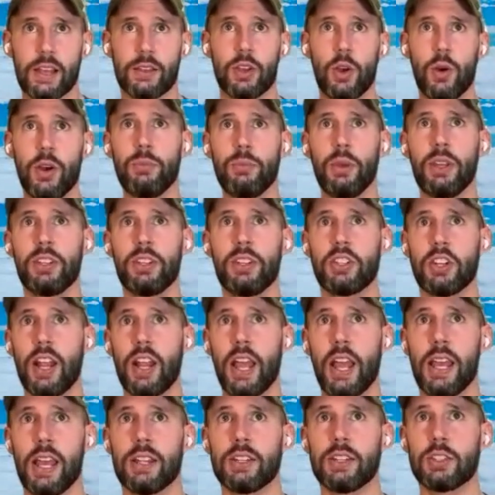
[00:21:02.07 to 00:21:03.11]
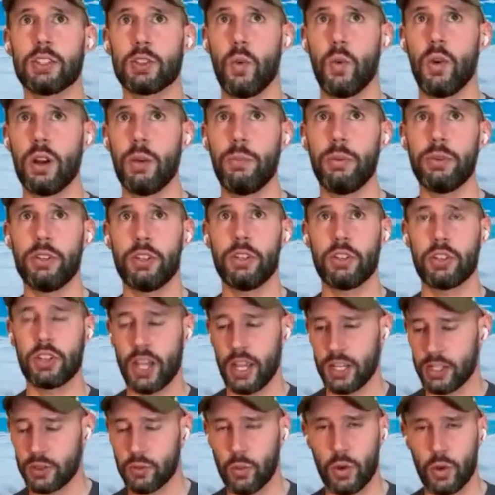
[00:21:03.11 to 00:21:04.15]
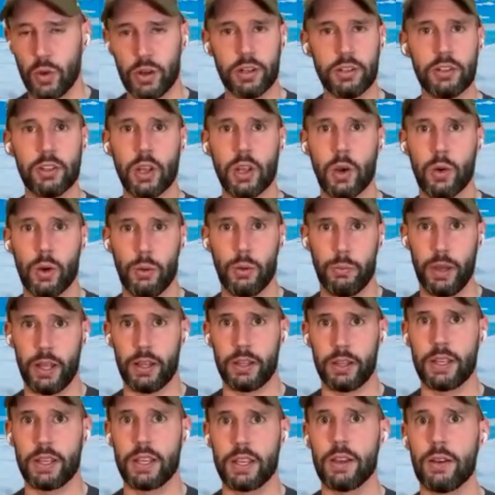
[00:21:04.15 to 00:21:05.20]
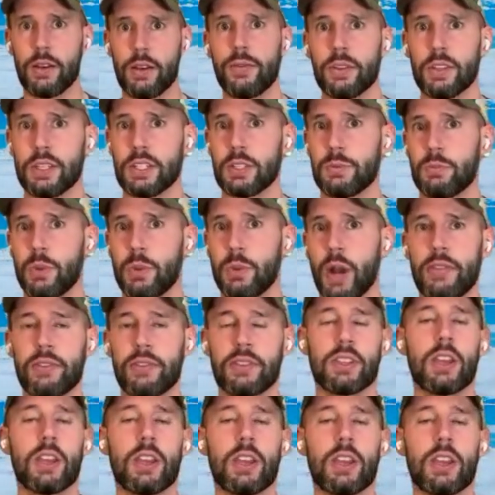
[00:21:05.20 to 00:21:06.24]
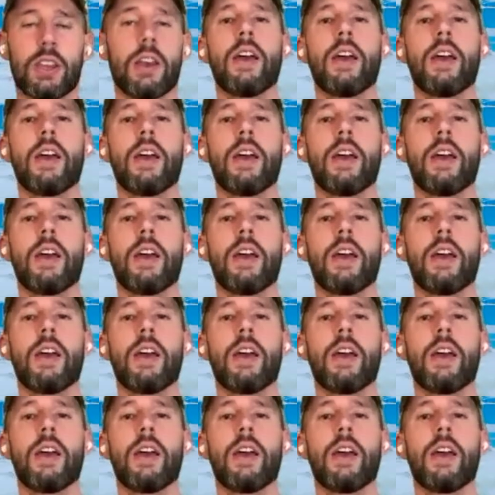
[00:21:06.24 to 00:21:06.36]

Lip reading: Go ahead and place your hands, one up on your chest, one on your lower belly here for these breaths.